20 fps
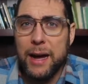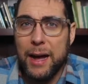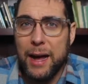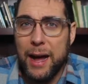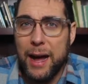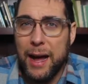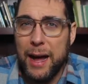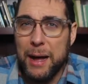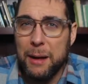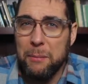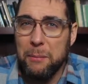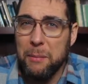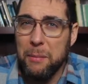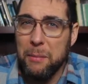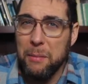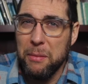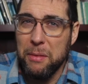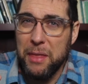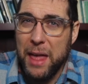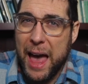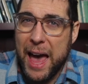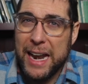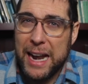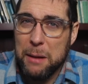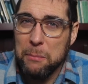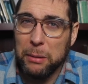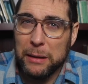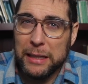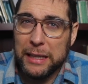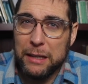Um, that,
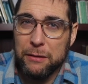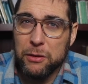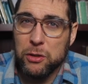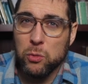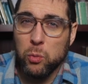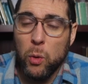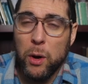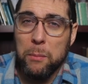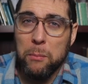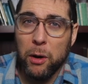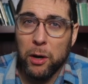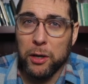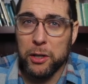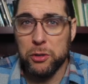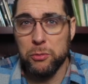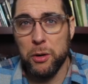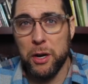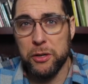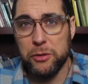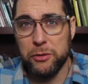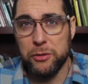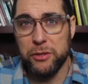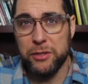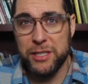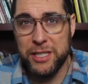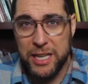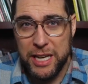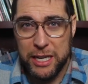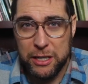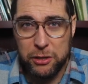I believe, is what Marcus Rogers
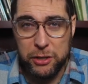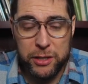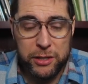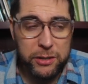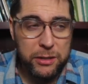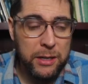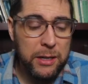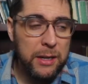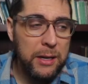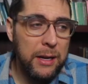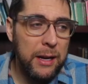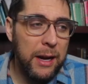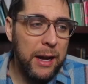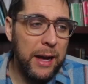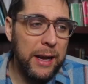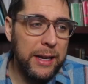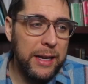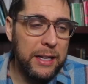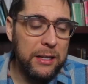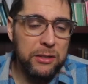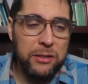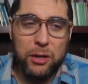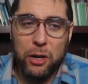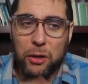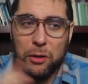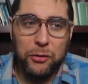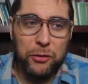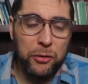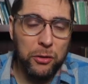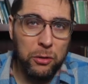teaches. Uh, he's
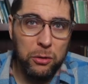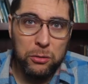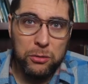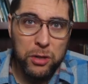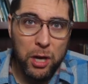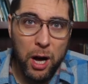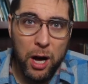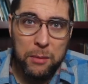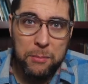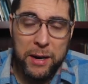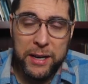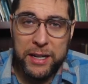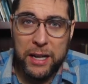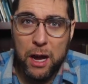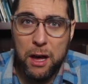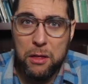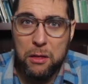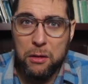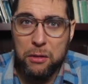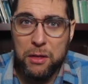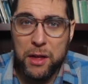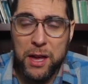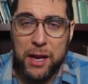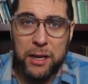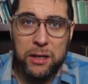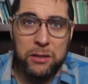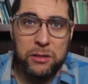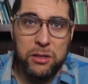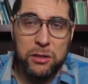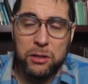also taught many other
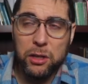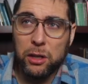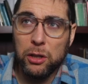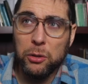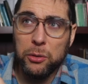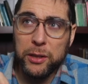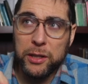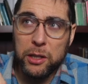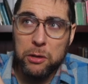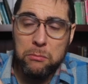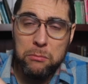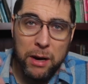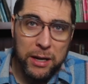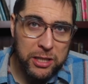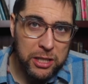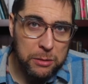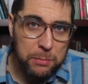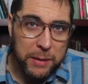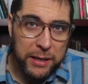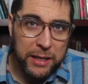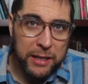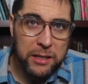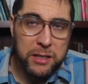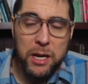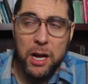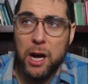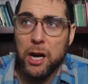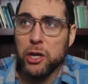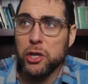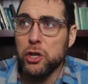things, including you must speak in
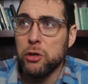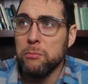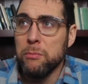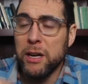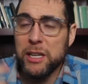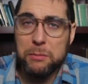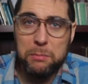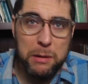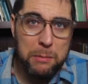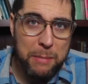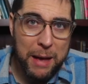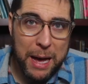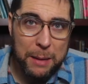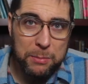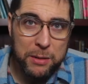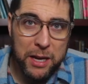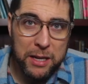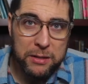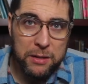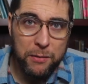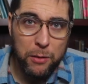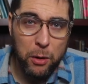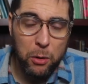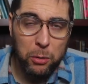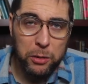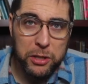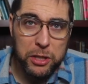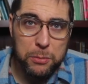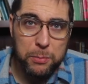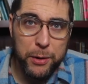tongues, you must be baptized of the
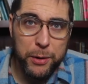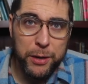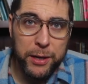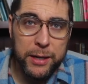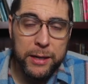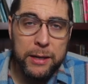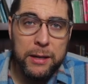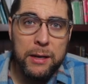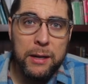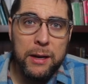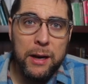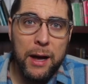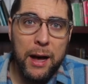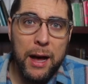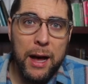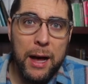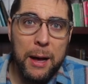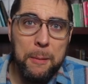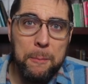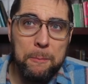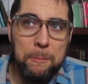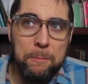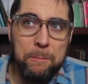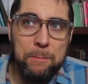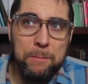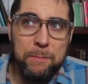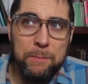Holy Spirit. Um,